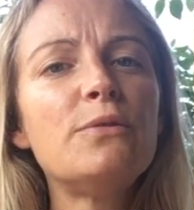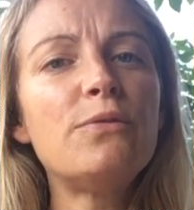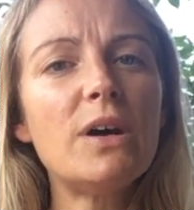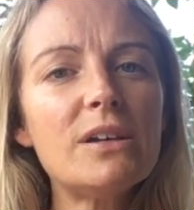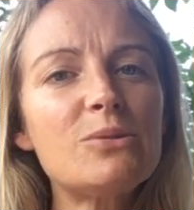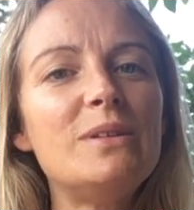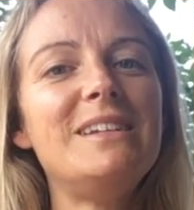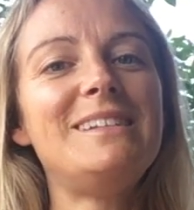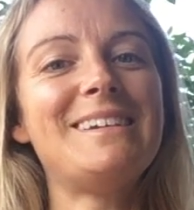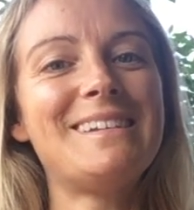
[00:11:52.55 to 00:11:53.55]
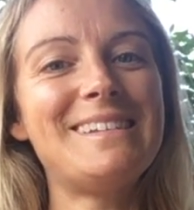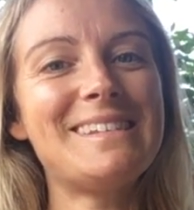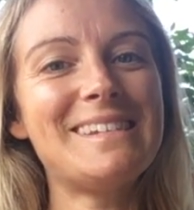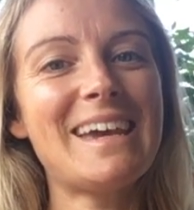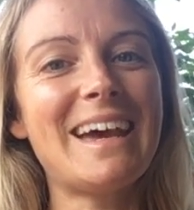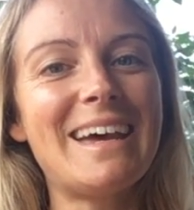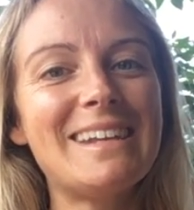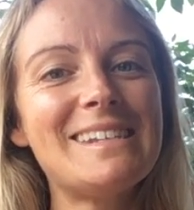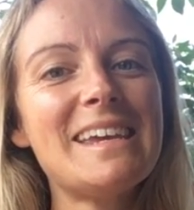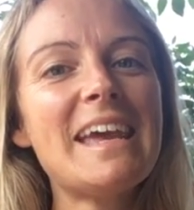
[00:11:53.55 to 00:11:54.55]
first we need to
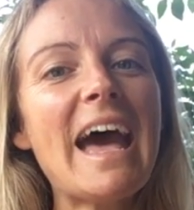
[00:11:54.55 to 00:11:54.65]
understand,